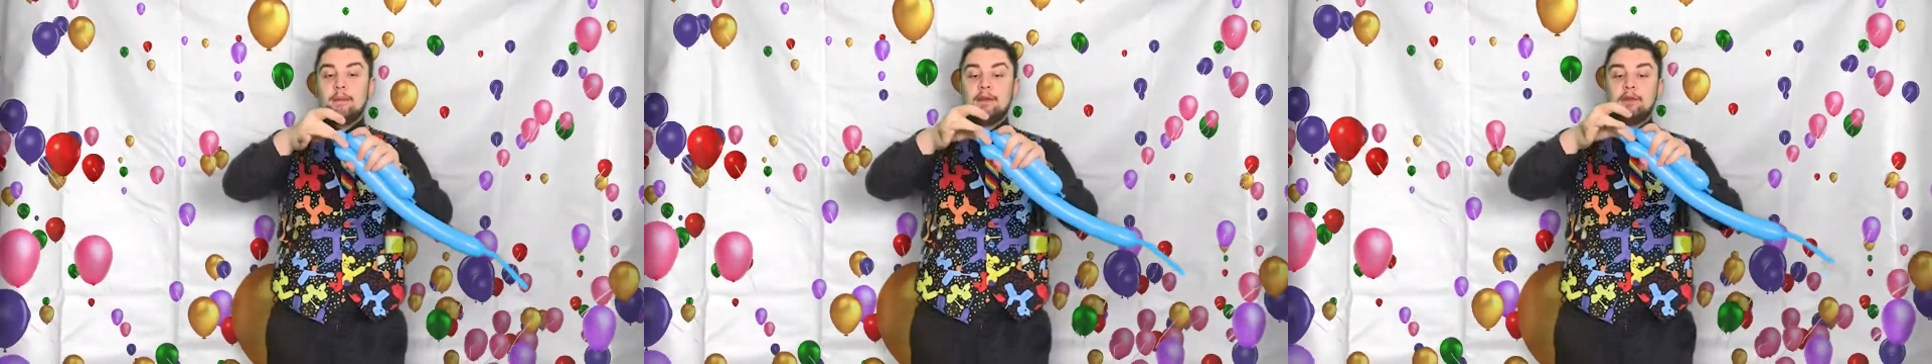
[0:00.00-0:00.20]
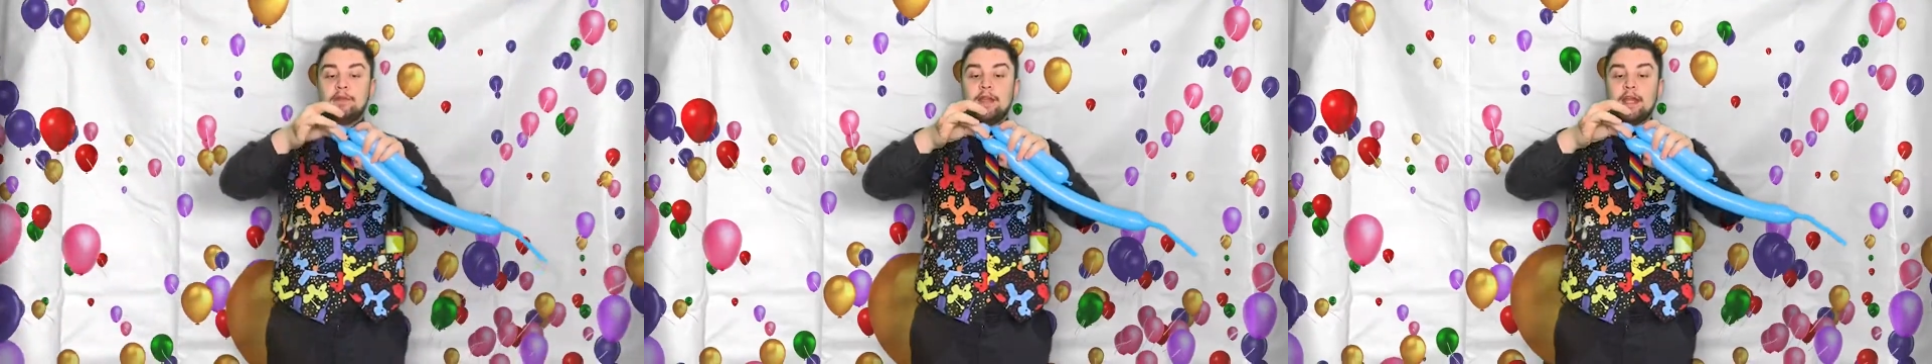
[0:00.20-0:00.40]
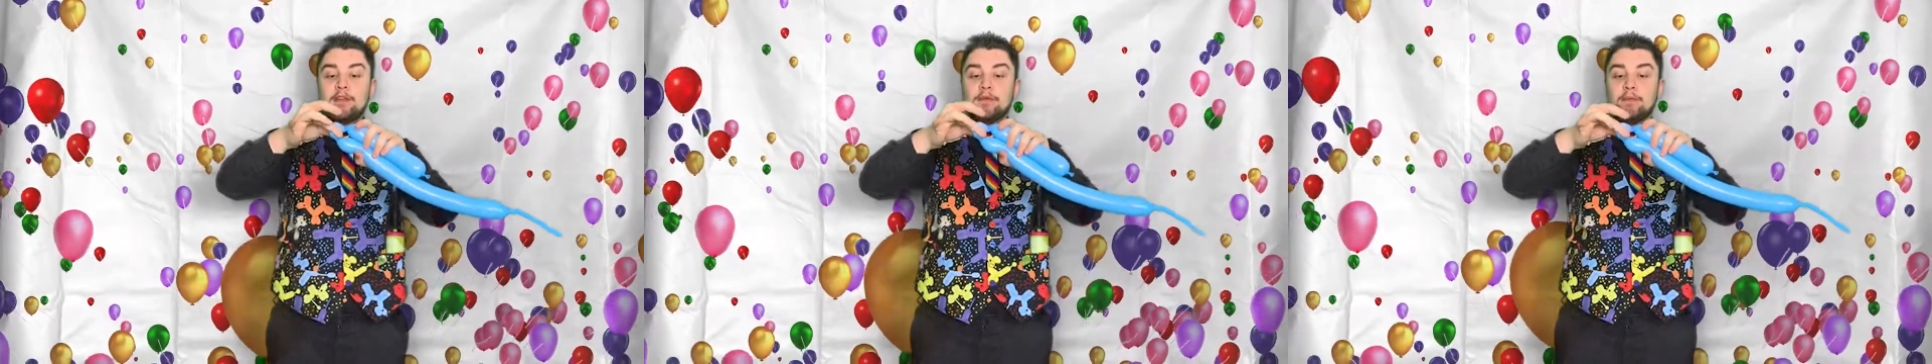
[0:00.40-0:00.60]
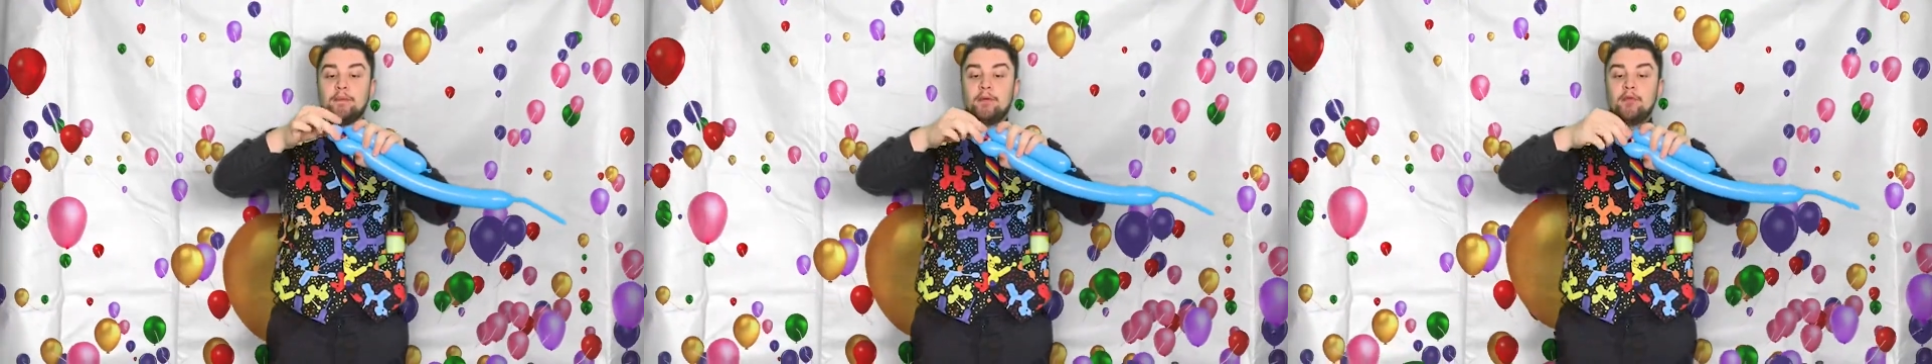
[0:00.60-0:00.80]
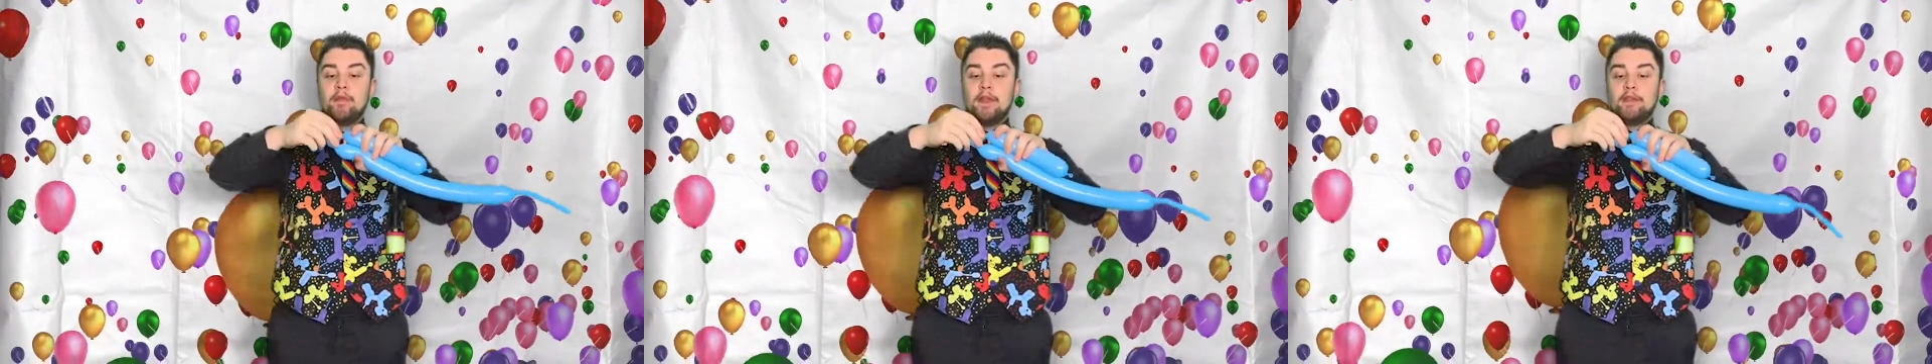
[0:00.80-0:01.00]
the middle section,
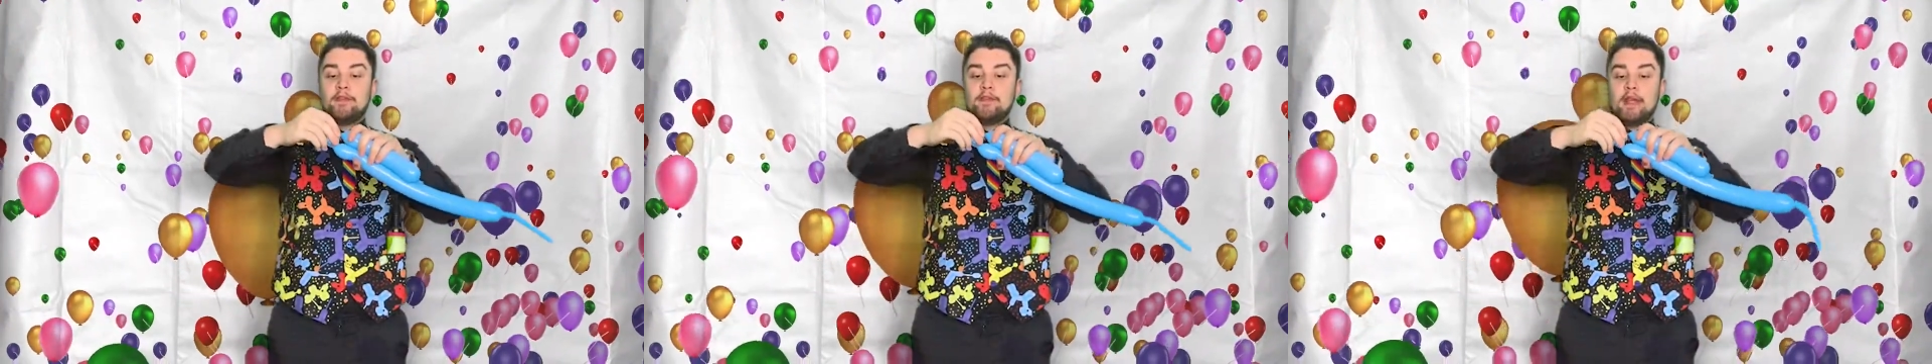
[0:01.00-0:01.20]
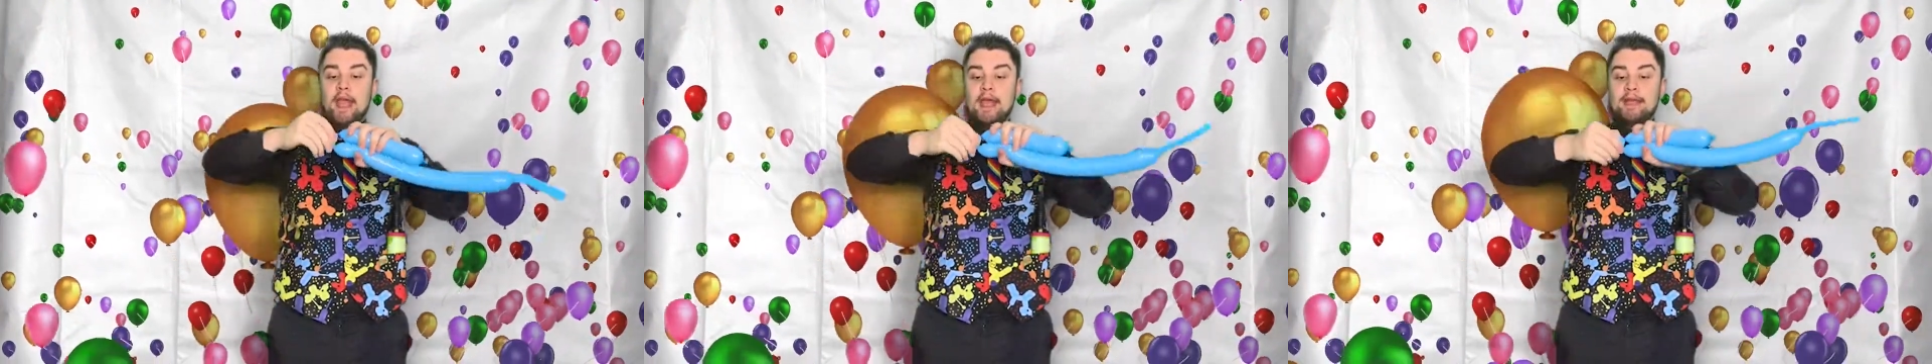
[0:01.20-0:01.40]
pull this,